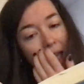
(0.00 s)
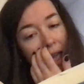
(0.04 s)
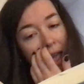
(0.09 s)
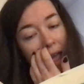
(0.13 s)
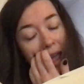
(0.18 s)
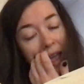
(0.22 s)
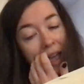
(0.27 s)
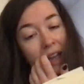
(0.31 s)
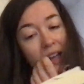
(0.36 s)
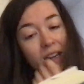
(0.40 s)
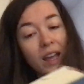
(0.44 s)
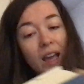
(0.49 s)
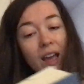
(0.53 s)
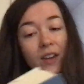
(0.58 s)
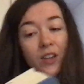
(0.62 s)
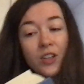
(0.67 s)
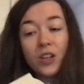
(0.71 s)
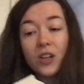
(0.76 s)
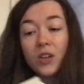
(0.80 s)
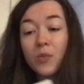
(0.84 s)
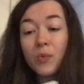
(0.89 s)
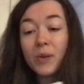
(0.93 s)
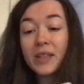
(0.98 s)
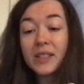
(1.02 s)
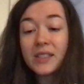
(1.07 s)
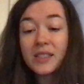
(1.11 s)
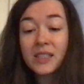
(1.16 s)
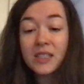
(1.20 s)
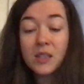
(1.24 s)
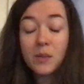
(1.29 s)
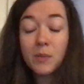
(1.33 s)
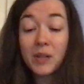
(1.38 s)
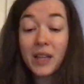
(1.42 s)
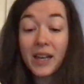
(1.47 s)
Anne had good
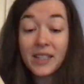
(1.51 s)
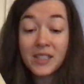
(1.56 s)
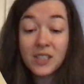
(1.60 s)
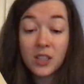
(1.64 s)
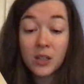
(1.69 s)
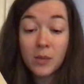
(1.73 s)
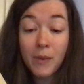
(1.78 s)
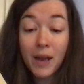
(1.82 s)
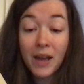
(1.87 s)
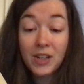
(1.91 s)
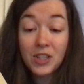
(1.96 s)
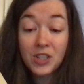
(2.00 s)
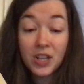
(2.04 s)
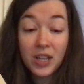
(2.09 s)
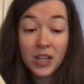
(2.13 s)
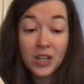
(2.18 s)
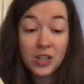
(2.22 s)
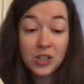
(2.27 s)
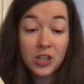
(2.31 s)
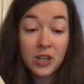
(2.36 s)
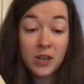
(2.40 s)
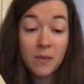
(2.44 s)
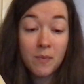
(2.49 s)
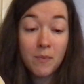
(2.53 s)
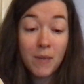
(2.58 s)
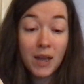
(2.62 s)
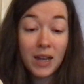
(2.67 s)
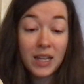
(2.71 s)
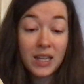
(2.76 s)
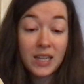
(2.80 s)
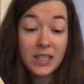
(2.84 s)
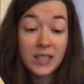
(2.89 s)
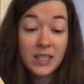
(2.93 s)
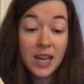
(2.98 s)
reason to bless her imagination
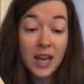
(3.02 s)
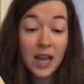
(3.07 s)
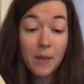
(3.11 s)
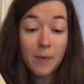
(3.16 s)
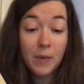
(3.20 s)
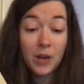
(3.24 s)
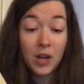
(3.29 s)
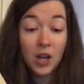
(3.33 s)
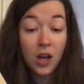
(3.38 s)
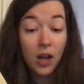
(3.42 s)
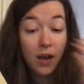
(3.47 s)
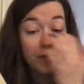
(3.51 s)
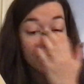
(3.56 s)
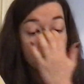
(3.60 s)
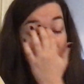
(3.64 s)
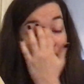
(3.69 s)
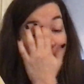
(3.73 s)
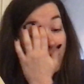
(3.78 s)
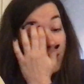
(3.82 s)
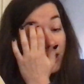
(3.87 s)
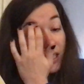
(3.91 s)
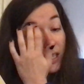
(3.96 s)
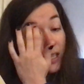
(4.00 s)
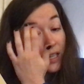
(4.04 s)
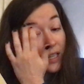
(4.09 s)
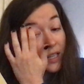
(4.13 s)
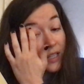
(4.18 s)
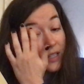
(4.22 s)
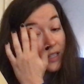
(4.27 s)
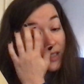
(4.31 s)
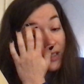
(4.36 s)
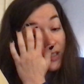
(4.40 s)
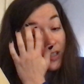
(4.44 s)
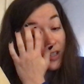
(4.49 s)
many a time and oft
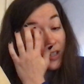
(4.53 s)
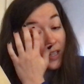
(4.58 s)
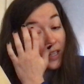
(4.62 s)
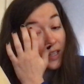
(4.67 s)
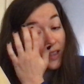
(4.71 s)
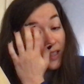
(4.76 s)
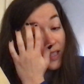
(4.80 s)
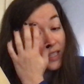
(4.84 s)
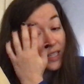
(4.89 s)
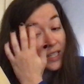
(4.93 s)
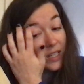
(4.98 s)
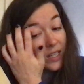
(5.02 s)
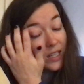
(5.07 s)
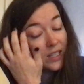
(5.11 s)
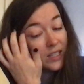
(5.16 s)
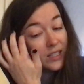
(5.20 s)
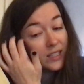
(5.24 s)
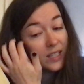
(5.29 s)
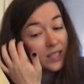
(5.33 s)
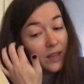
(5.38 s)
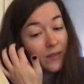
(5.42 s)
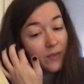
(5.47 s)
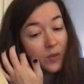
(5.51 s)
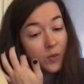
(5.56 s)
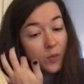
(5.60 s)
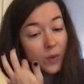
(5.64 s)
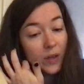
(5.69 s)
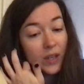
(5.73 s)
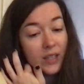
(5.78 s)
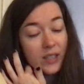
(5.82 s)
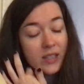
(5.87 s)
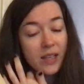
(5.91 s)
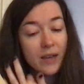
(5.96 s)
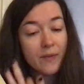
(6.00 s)
during the tedious 7
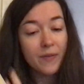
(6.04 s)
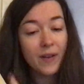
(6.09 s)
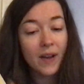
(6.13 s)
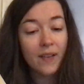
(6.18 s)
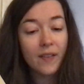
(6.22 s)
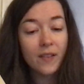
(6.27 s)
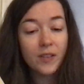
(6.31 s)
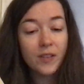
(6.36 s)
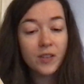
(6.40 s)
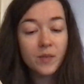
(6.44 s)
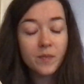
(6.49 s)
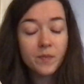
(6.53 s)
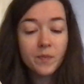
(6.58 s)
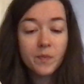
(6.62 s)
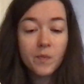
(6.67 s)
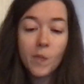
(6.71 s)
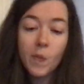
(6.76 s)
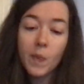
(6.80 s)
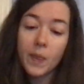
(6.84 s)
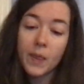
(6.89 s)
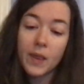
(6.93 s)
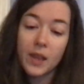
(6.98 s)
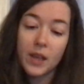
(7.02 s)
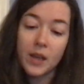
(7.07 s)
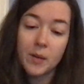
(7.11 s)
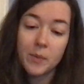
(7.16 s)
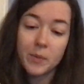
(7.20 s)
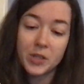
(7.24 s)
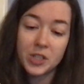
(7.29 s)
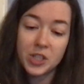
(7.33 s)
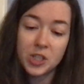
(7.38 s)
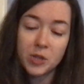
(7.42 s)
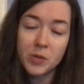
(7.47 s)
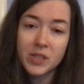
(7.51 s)
weeks that followed.
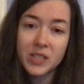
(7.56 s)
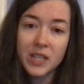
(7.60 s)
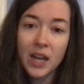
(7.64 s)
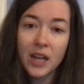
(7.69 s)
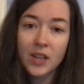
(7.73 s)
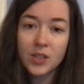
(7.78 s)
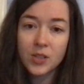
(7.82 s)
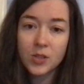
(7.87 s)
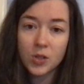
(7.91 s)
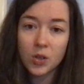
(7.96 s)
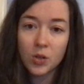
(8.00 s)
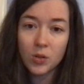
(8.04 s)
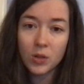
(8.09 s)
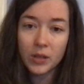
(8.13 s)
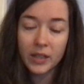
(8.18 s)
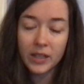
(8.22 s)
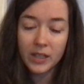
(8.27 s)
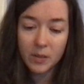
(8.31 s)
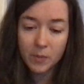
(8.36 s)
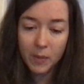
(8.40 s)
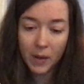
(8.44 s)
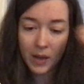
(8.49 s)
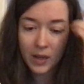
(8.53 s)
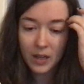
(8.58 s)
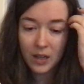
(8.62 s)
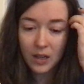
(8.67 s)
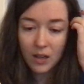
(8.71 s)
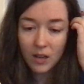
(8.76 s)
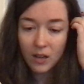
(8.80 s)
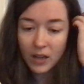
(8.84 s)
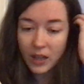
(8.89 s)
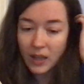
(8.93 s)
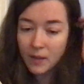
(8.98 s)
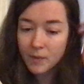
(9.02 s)
But she was not solely dependent
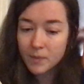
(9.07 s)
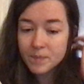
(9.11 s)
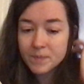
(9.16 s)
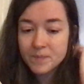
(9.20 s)
on it.